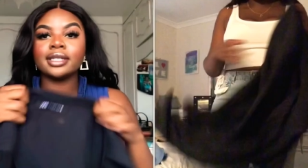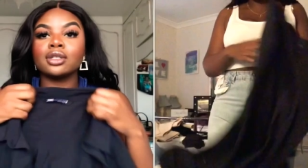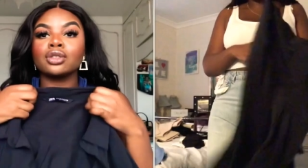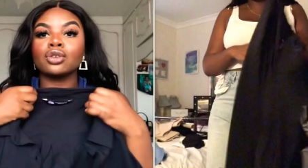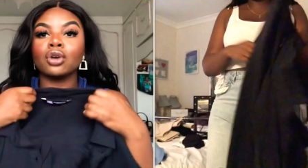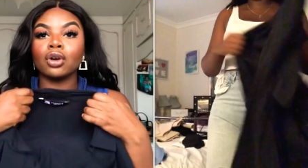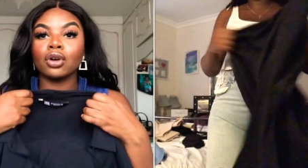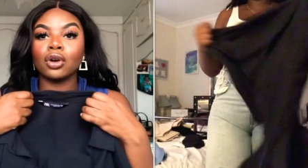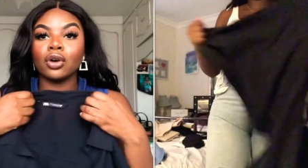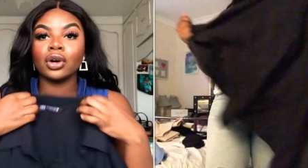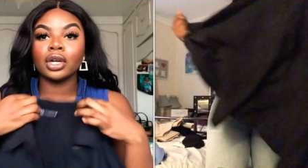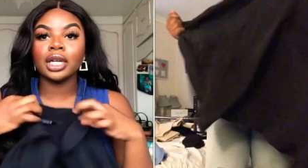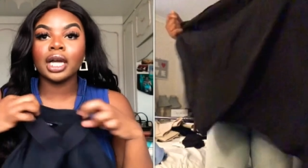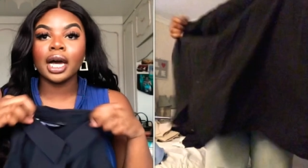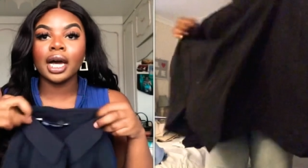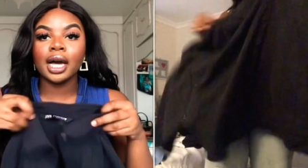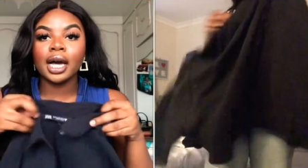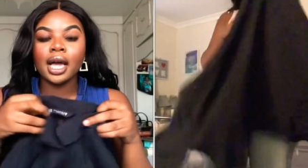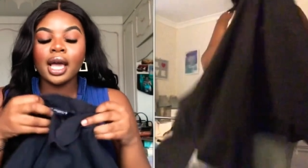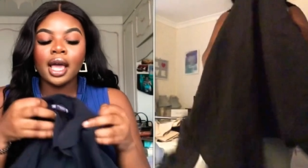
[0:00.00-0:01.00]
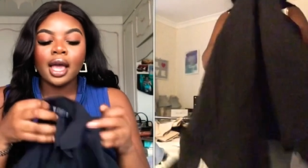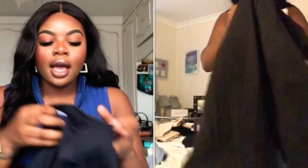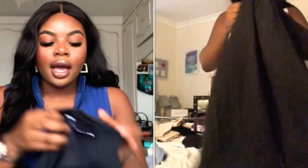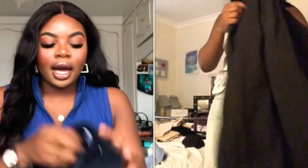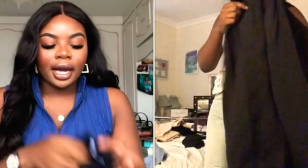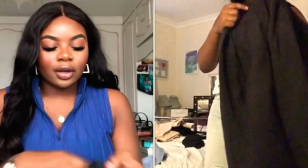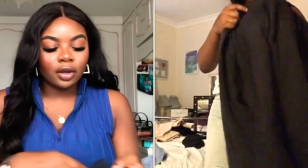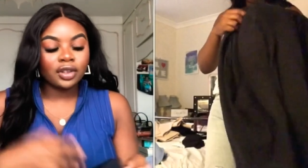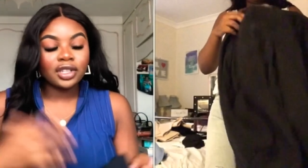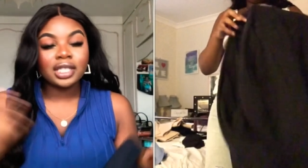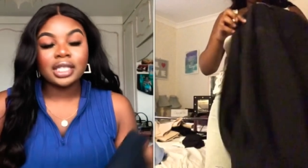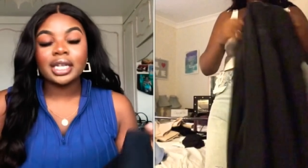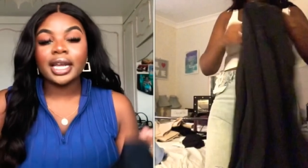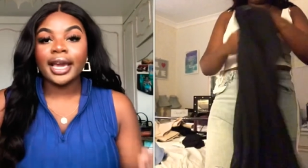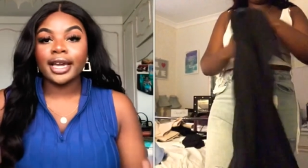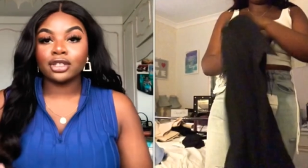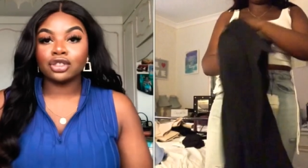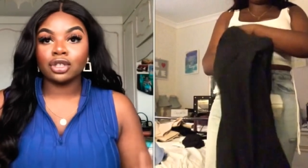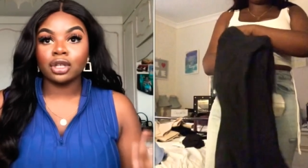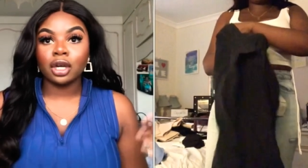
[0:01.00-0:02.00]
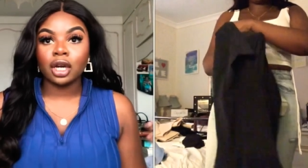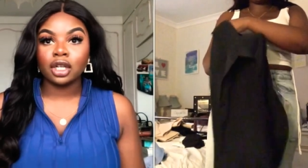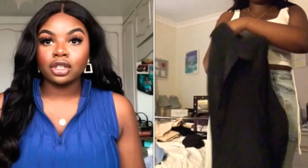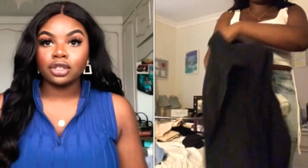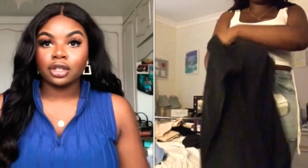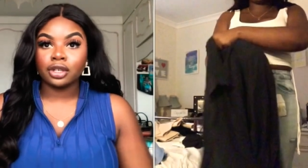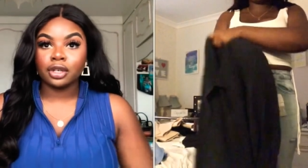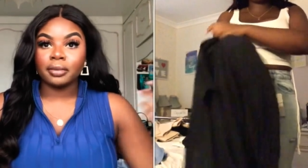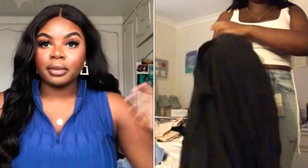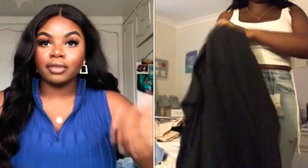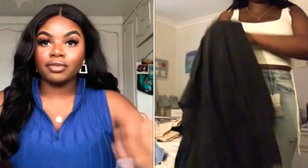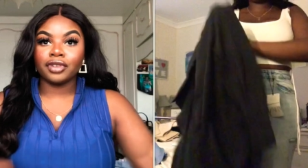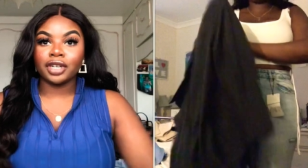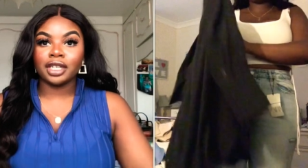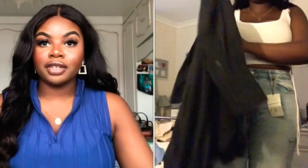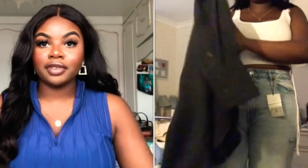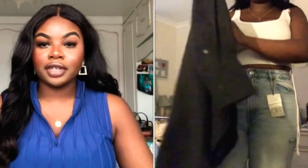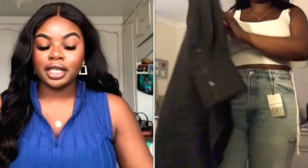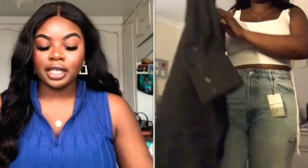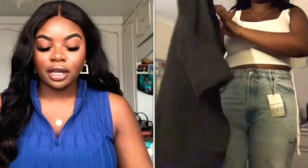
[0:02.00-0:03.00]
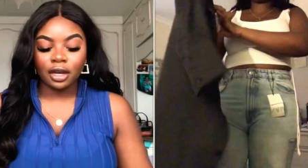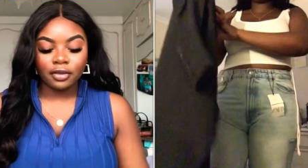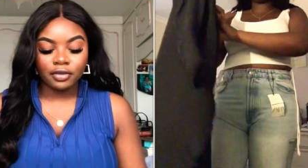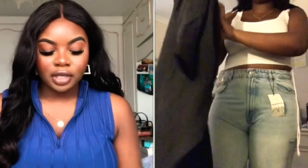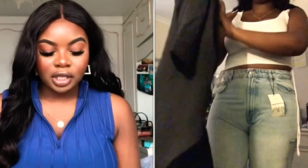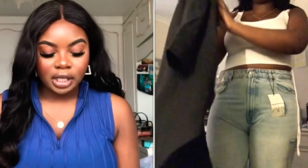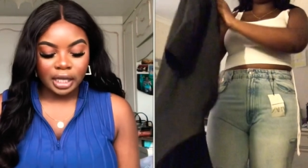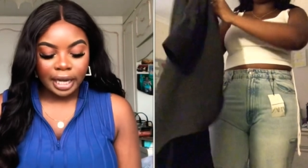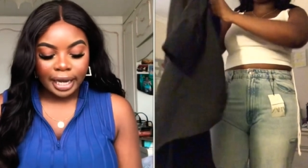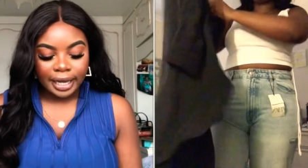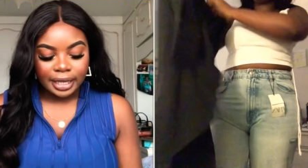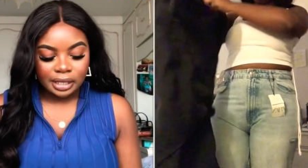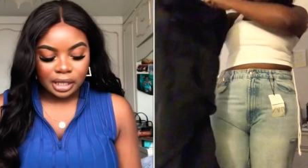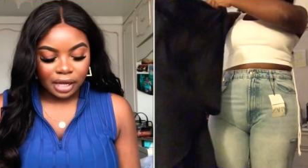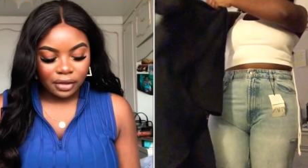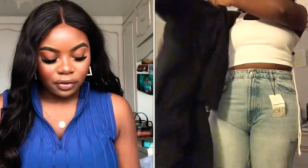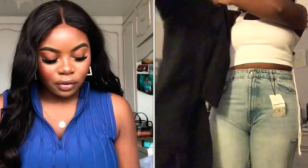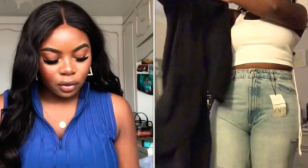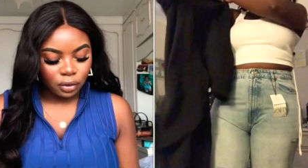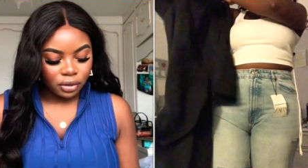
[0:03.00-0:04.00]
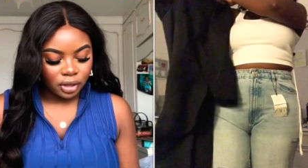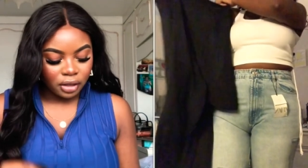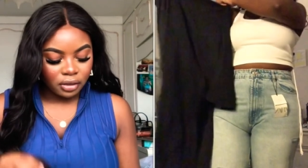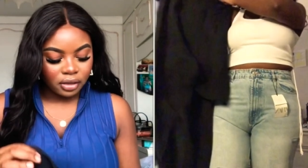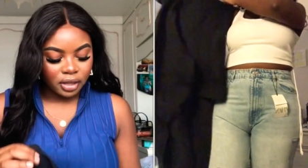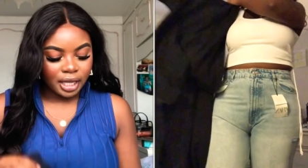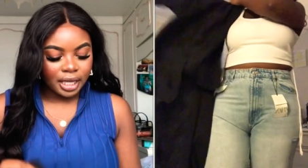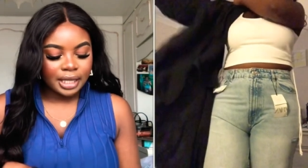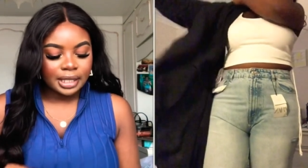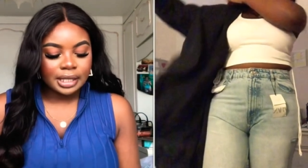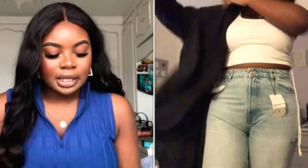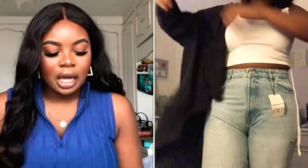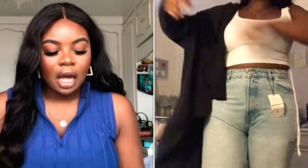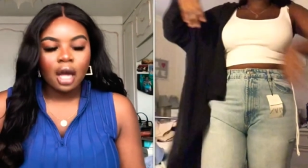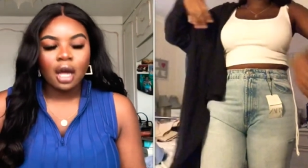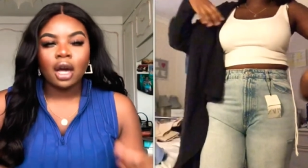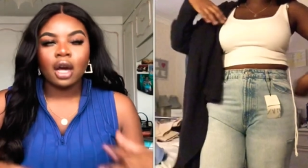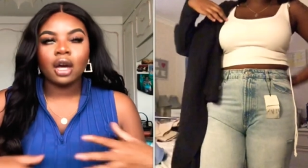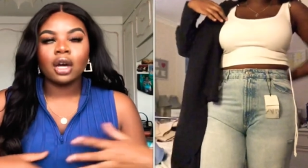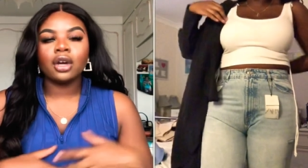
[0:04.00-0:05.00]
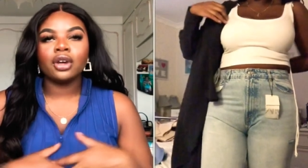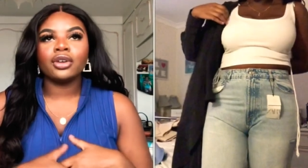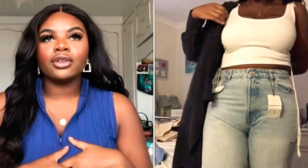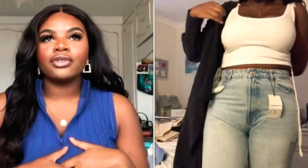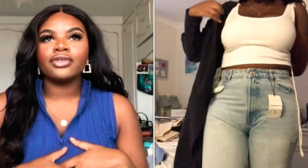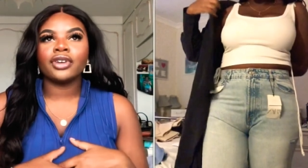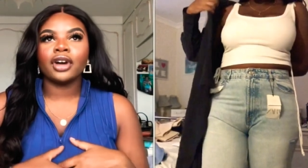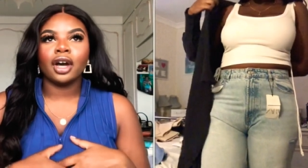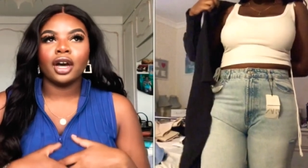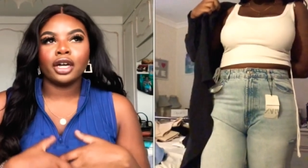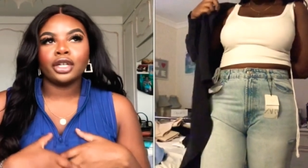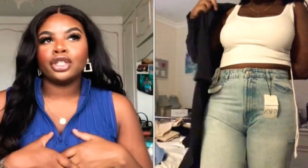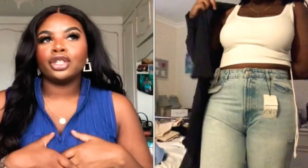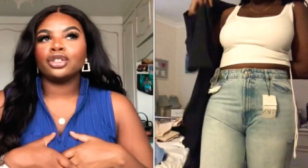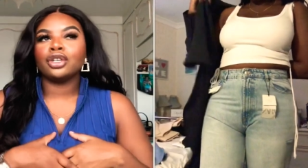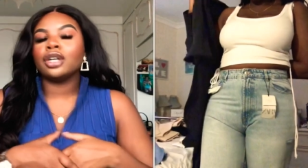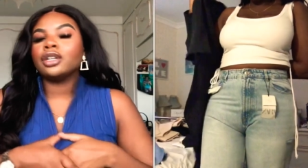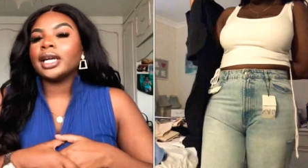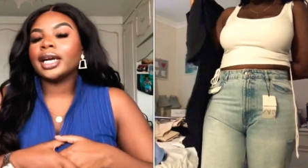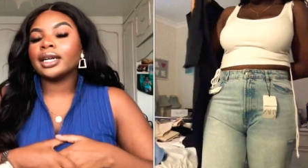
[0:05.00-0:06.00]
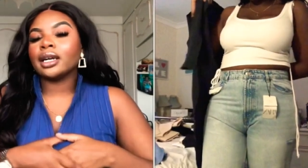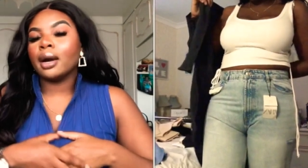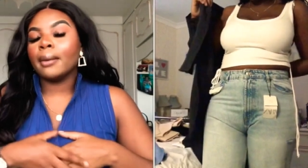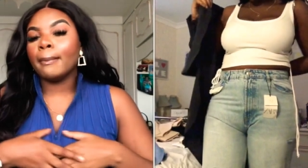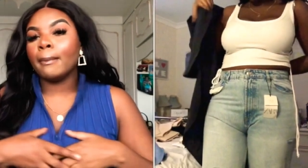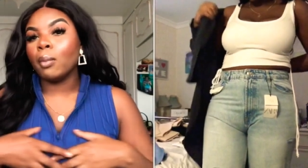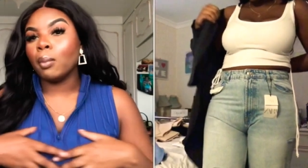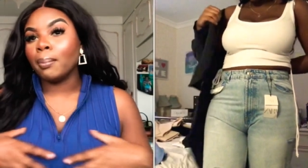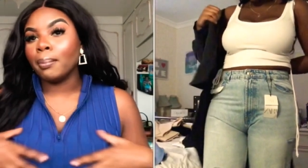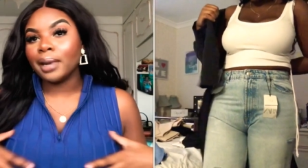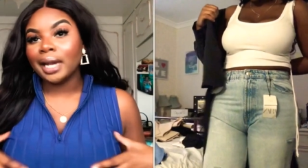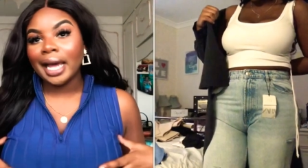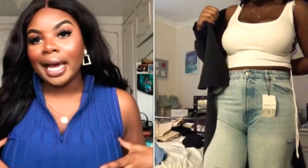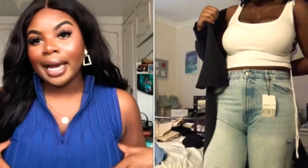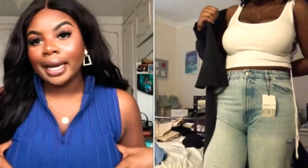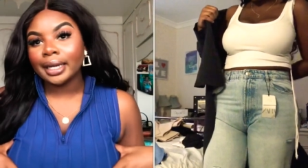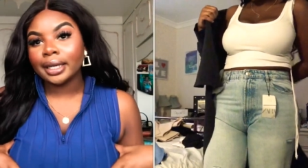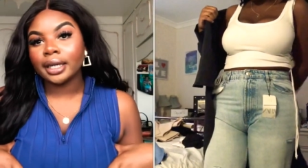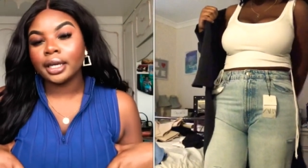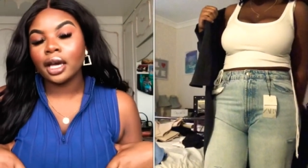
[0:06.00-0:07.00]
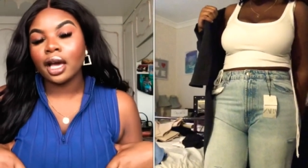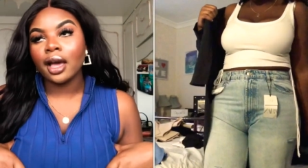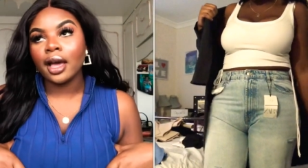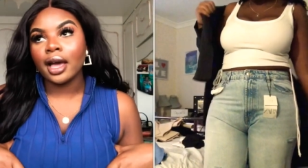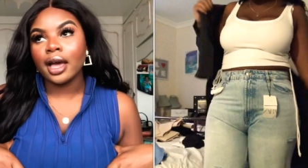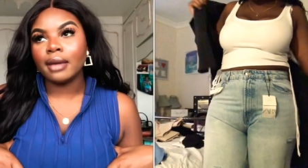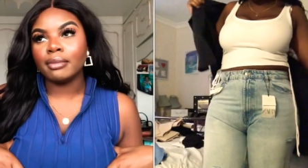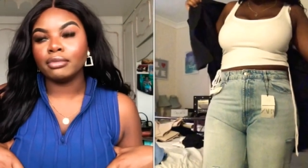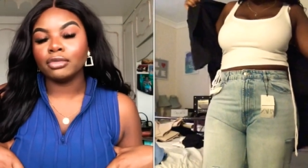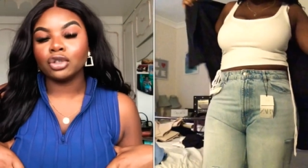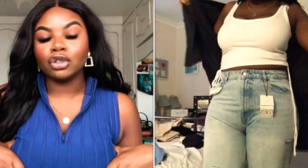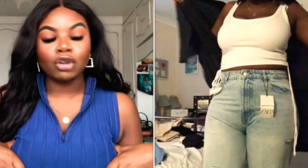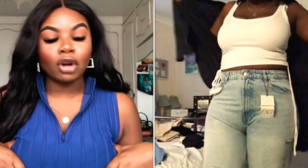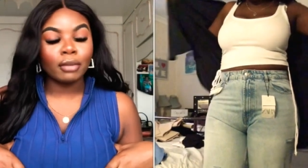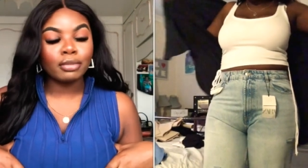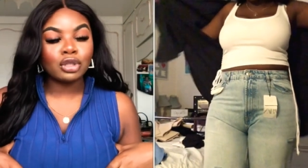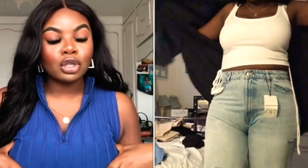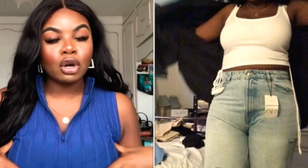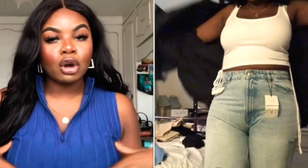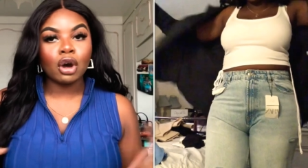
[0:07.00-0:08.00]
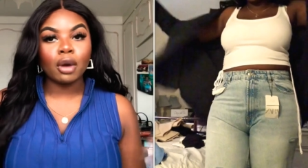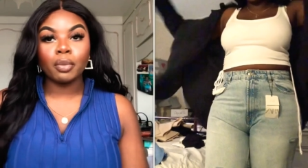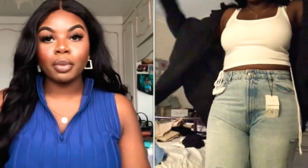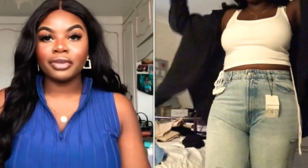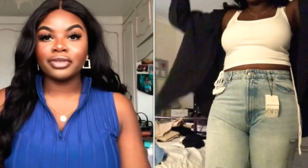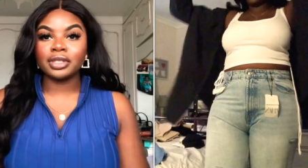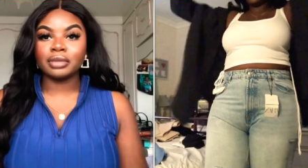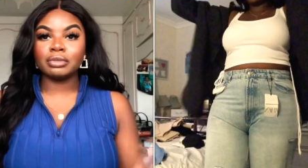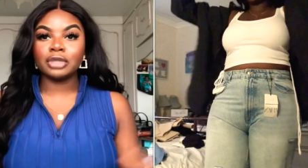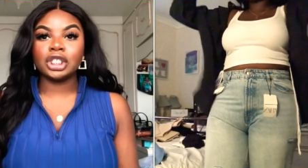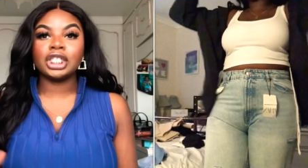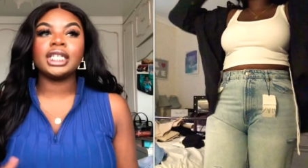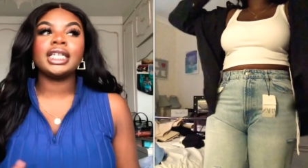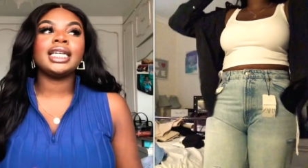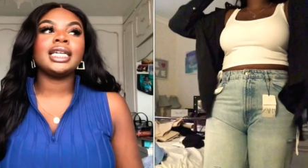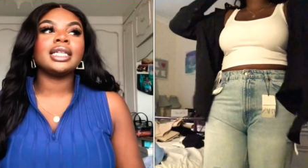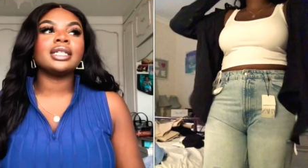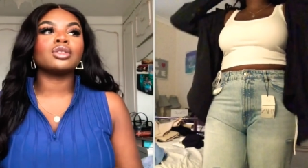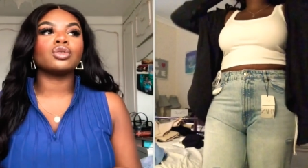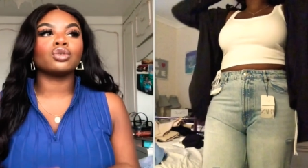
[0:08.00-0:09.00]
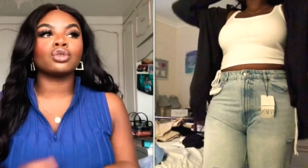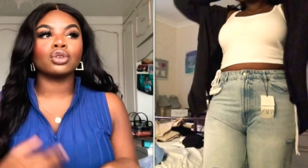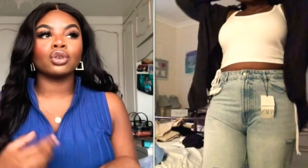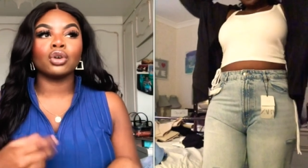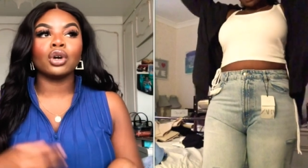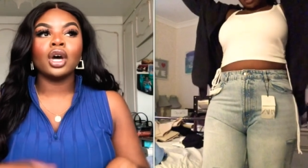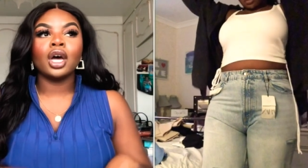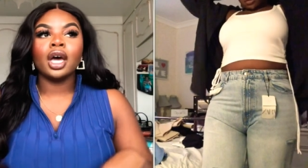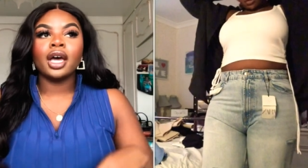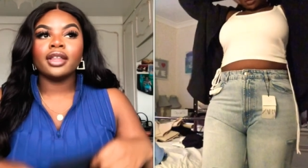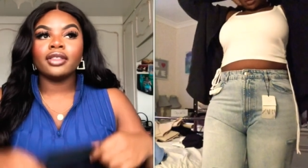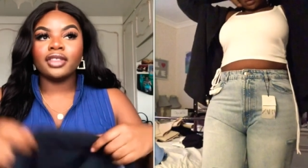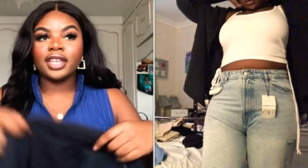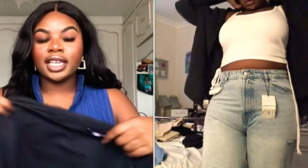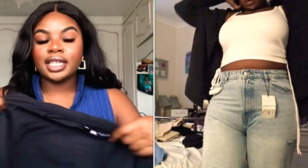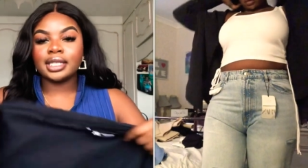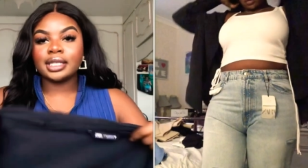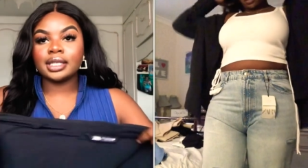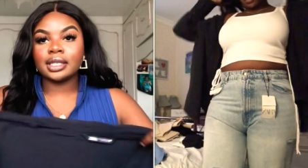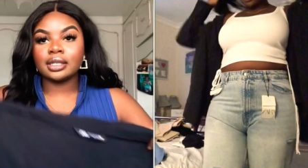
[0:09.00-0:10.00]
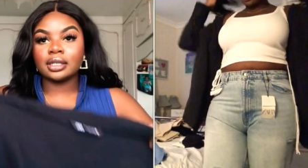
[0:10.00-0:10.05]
got a collar. I got this in extra large, so it could be really, really oversized. I thought that this over you know like a black um, crop top with some jeans or this